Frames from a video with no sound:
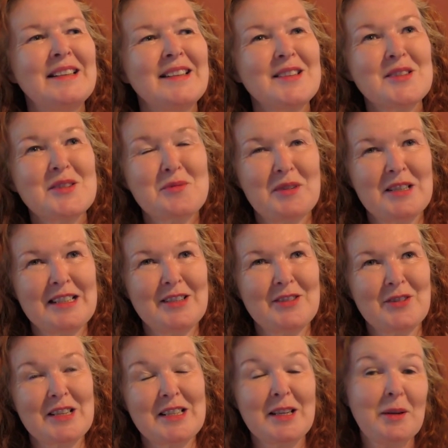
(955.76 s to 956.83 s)
This is quite
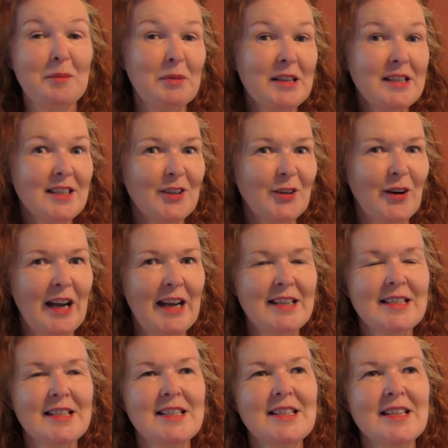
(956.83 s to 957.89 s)
interesting. It brings in your
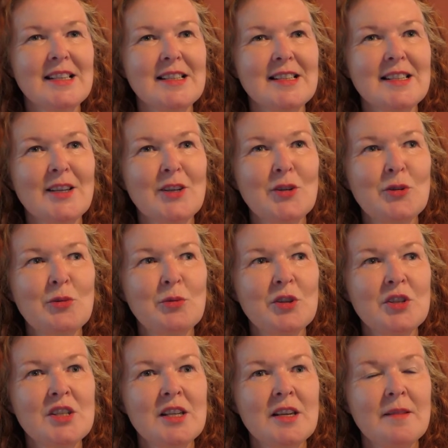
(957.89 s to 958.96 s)
acting skills. In other
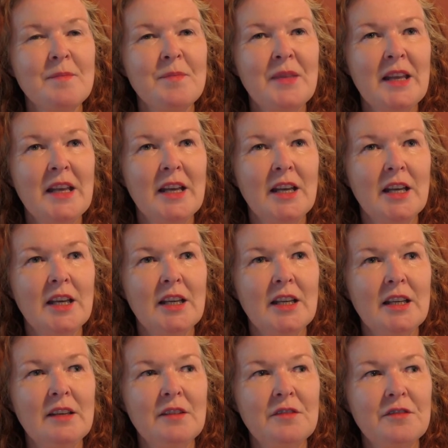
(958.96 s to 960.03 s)
words,
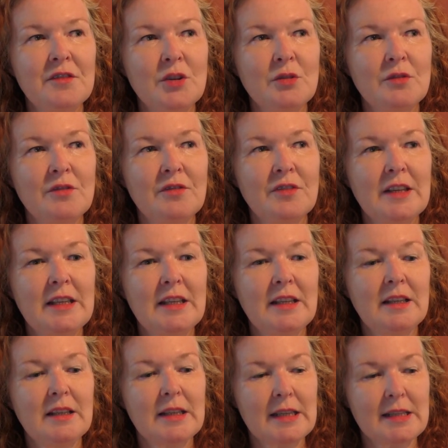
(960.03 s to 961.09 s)
if you
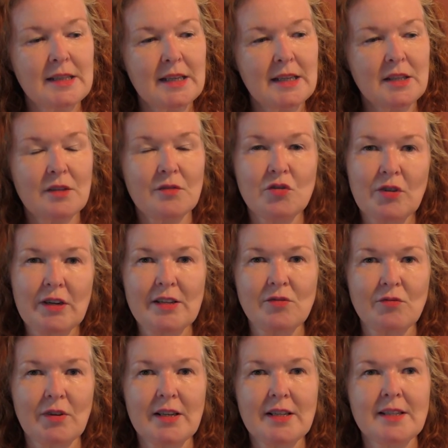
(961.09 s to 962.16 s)
feel that sense of stress
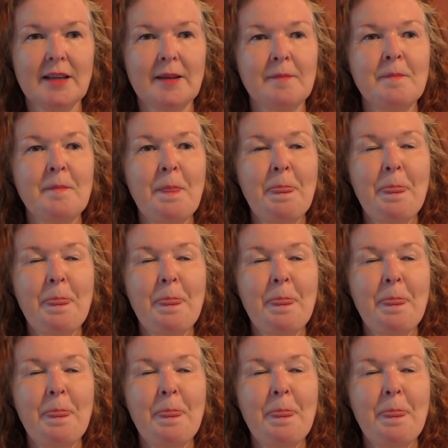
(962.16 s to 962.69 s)
rising,